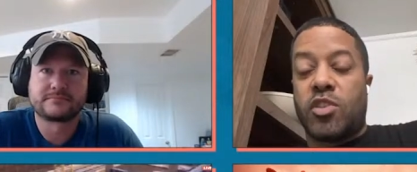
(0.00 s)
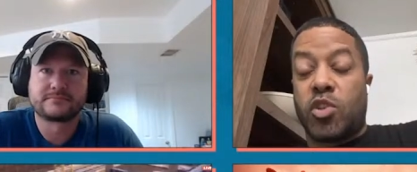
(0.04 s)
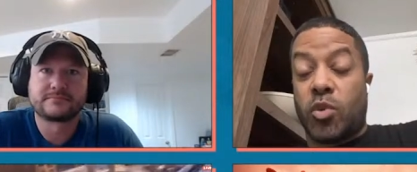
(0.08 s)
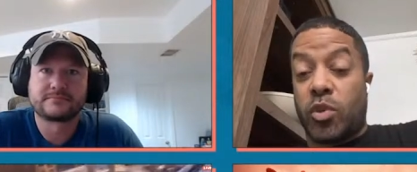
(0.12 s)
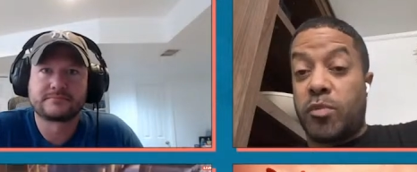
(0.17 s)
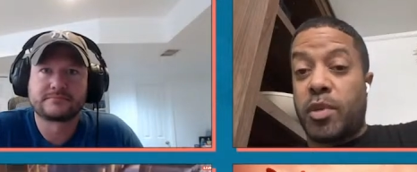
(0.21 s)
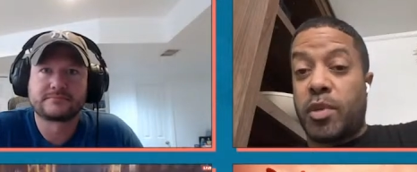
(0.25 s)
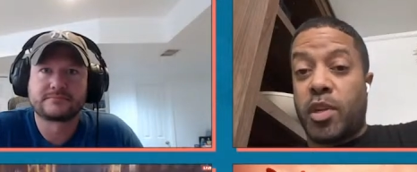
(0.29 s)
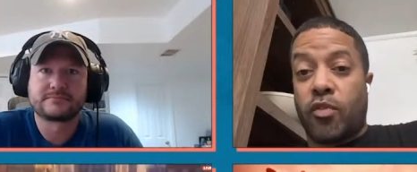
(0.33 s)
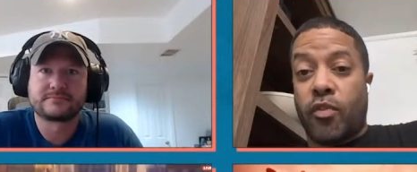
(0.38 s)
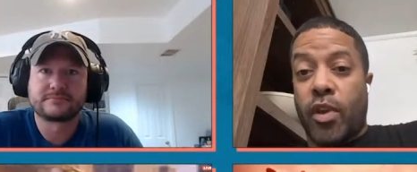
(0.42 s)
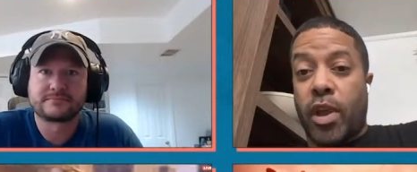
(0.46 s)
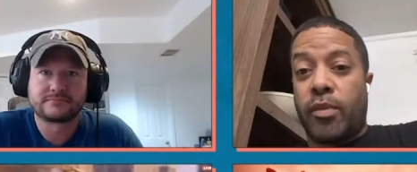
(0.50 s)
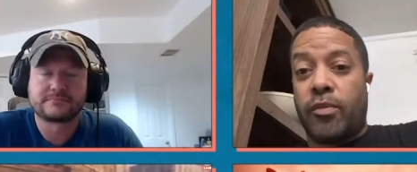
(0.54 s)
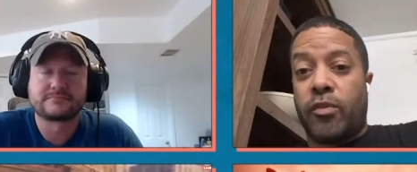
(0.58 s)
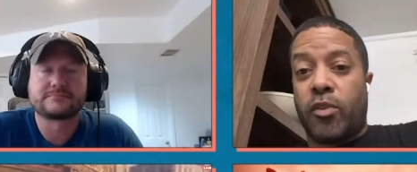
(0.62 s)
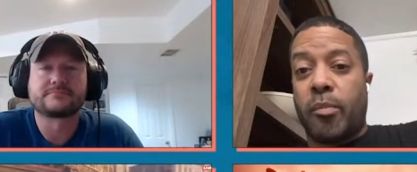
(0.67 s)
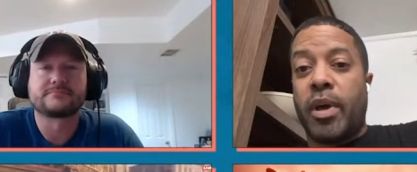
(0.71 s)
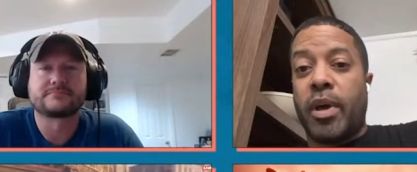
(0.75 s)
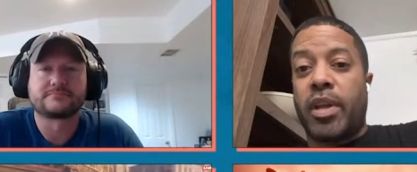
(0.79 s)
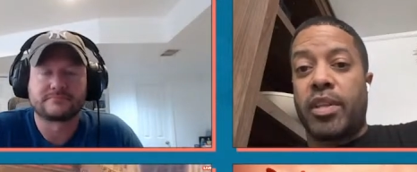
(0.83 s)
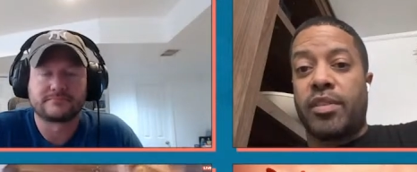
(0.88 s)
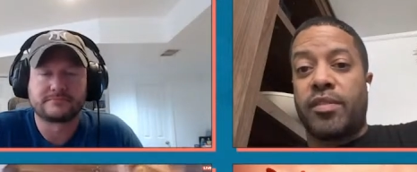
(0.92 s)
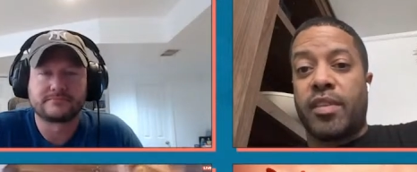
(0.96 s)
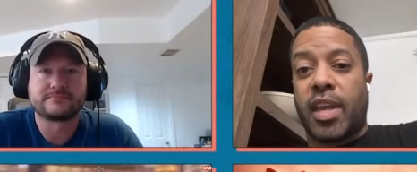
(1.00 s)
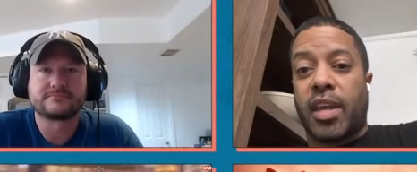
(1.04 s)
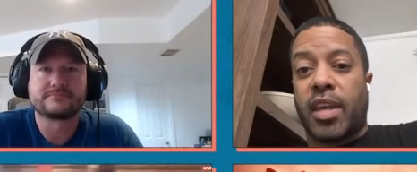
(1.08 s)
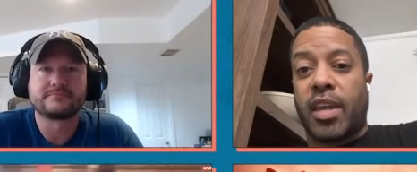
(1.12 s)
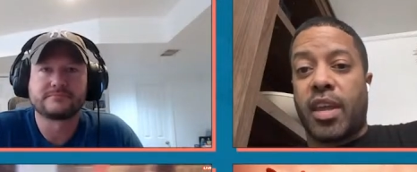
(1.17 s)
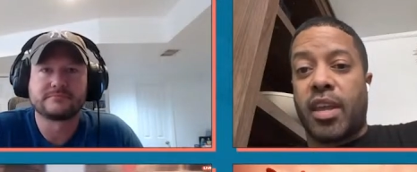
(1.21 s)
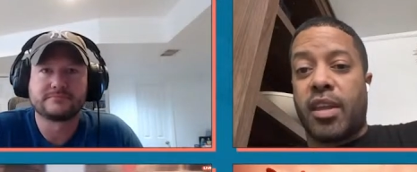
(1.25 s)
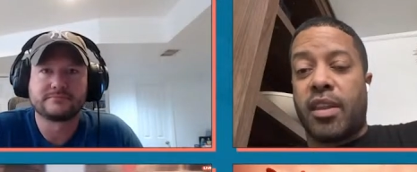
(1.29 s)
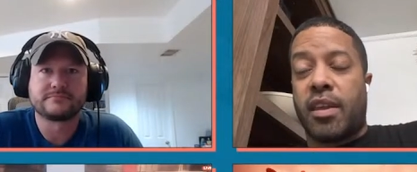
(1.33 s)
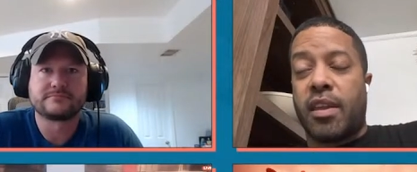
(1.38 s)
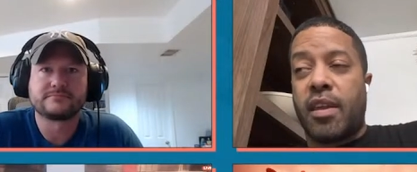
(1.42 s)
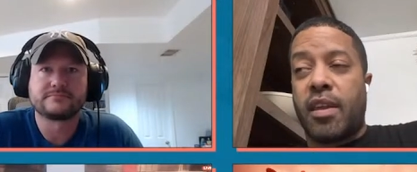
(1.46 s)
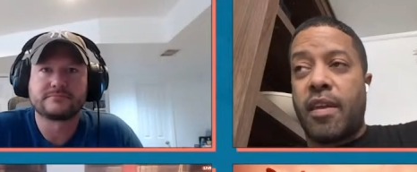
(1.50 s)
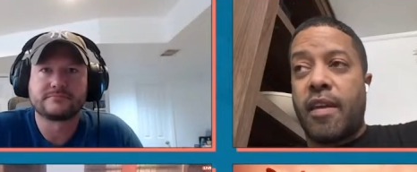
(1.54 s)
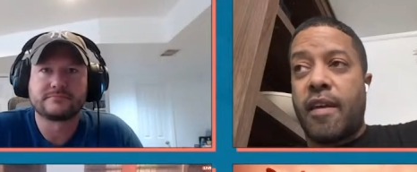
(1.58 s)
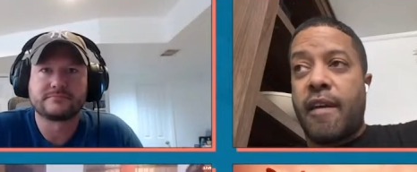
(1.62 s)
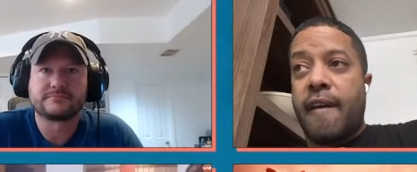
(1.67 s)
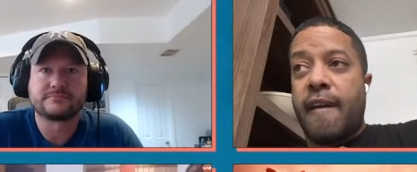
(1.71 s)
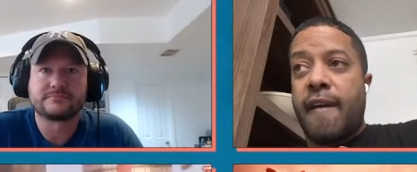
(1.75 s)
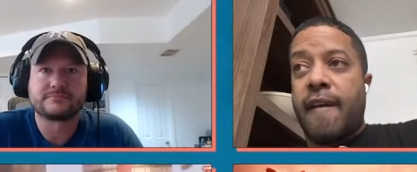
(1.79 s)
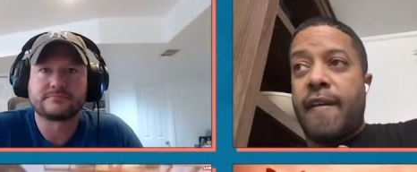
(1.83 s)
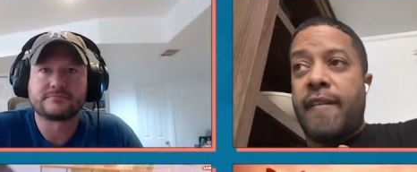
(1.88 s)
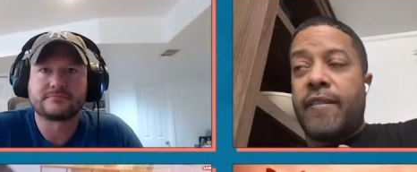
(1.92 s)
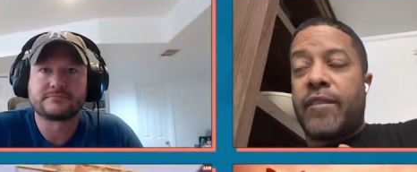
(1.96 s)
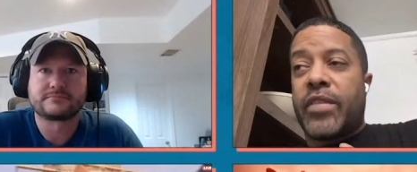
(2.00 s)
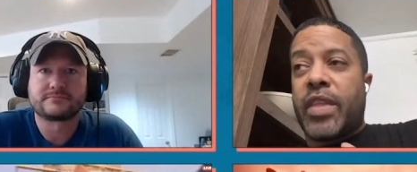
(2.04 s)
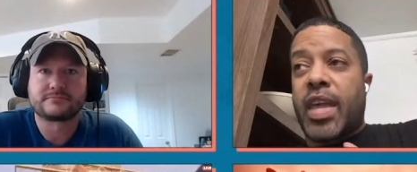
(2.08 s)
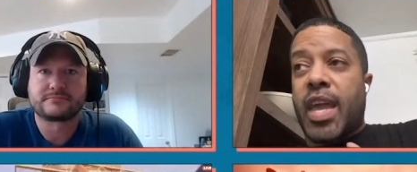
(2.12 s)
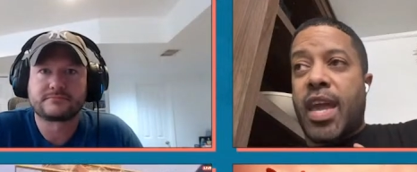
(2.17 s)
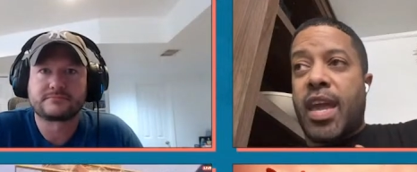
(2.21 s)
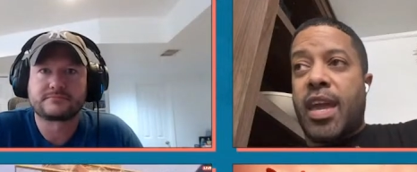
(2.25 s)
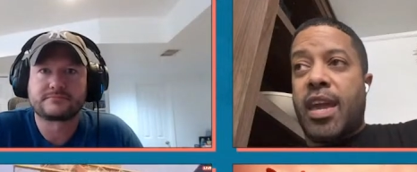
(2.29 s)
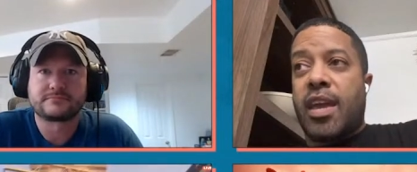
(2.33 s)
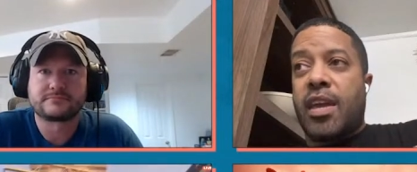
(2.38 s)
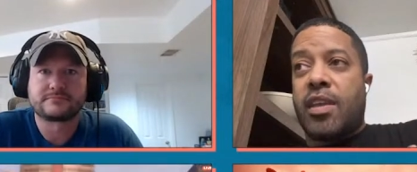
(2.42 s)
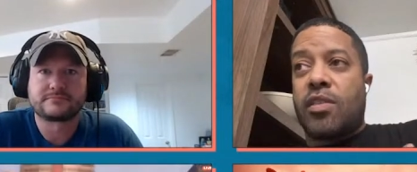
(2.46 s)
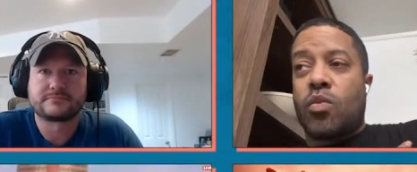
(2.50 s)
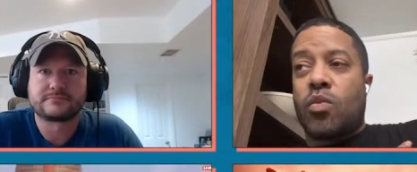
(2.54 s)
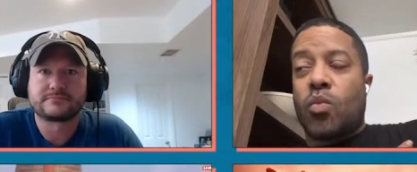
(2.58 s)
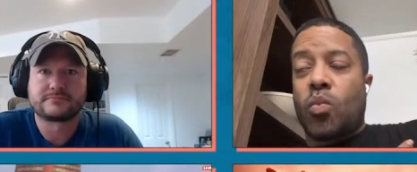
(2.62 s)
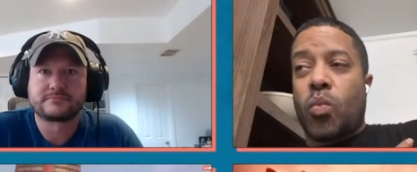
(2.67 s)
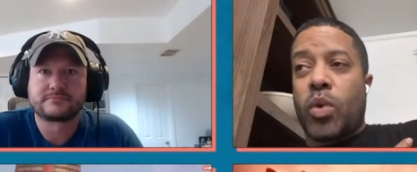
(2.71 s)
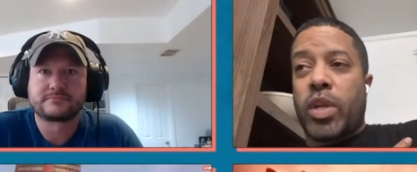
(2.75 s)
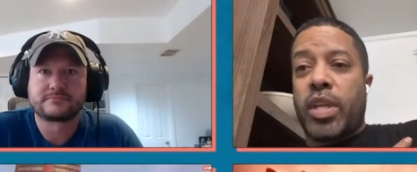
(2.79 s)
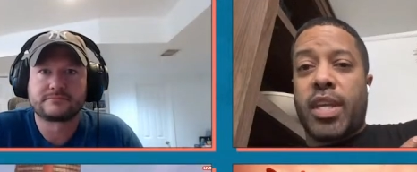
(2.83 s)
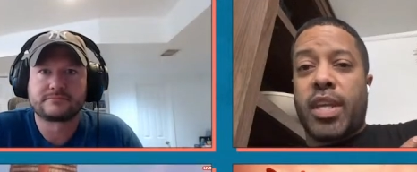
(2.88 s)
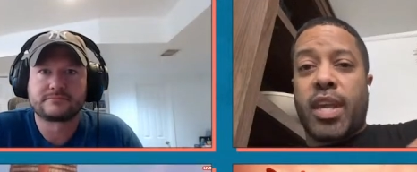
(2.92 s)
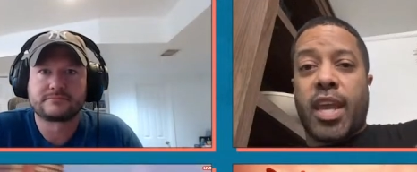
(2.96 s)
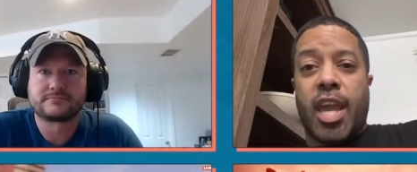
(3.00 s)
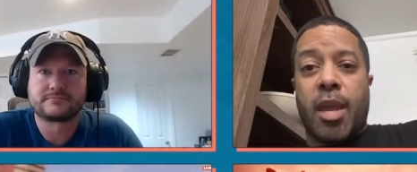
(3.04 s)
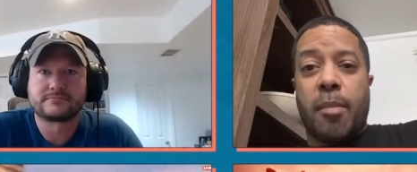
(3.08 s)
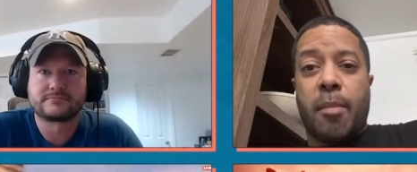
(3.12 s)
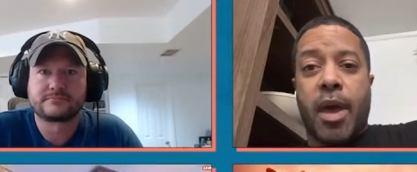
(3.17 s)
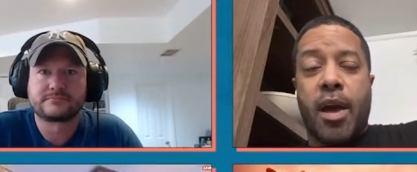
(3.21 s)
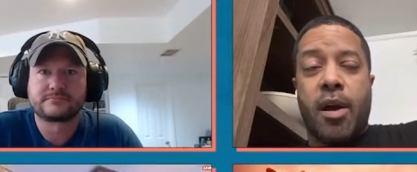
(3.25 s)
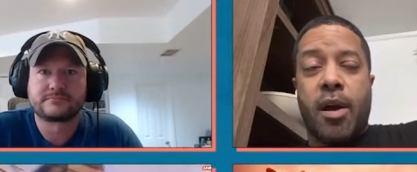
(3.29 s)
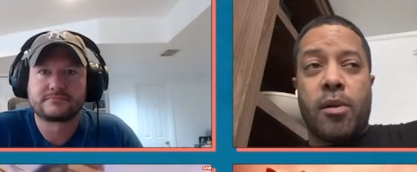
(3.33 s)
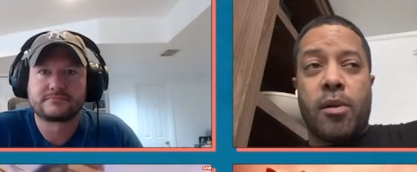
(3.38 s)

Speaker 1: So he's been around for about a decade. And when he came